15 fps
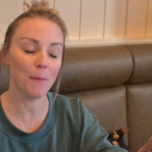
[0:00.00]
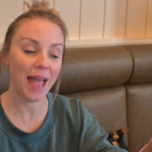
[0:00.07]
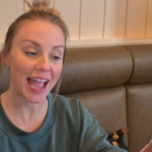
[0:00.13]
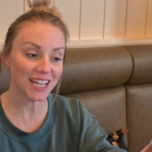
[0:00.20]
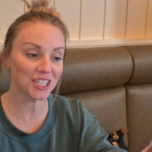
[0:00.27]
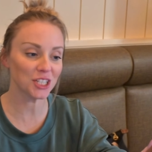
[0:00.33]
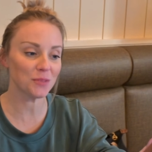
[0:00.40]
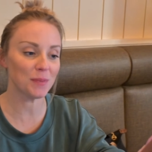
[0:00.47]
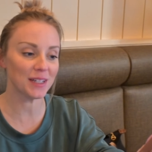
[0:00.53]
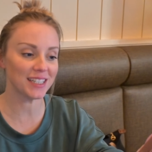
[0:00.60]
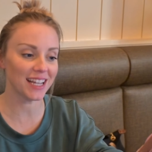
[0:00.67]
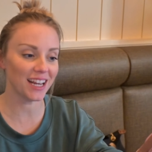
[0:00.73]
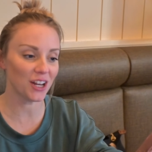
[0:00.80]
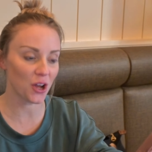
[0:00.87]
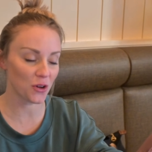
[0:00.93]
mashed
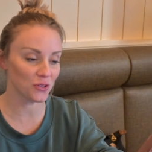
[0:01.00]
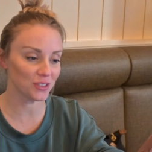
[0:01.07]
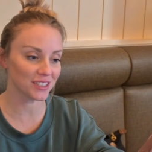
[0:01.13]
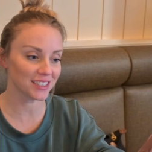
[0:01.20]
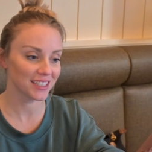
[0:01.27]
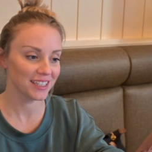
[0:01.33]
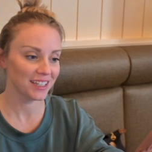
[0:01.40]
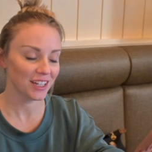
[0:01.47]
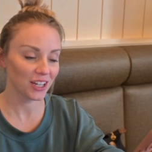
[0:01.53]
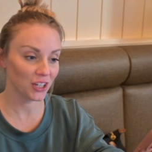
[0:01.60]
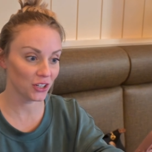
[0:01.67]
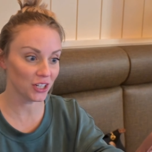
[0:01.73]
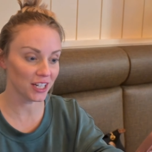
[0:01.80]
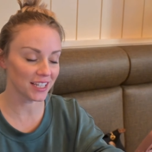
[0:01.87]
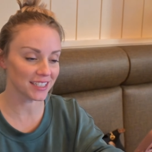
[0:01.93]
potatoes,
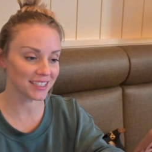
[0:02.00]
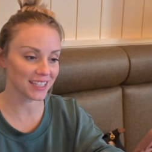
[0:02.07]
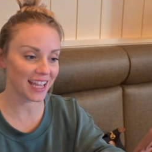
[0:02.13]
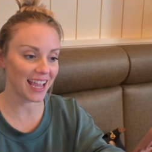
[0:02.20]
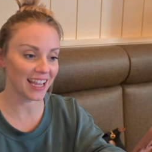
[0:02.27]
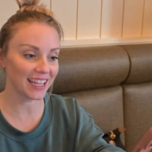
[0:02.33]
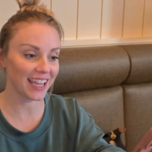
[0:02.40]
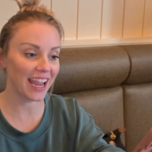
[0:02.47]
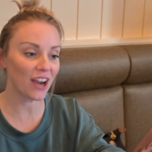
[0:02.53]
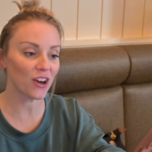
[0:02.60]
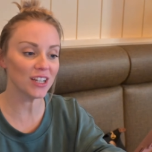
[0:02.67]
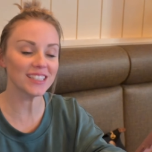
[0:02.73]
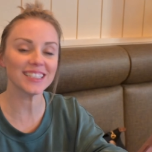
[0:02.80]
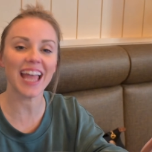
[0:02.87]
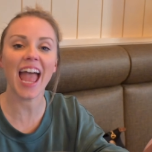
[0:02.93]
goodness,
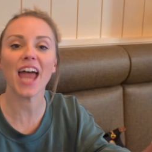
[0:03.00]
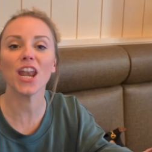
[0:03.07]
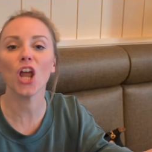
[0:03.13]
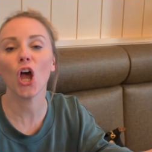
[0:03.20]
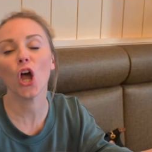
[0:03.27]
carrots, and